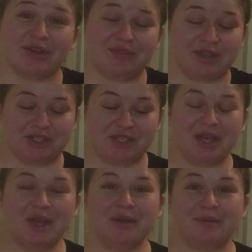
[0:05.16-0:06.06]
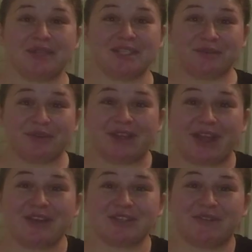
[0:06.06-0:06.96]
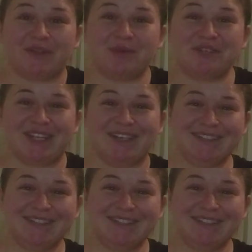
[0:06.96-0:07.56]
fish with the different layers of the ocean.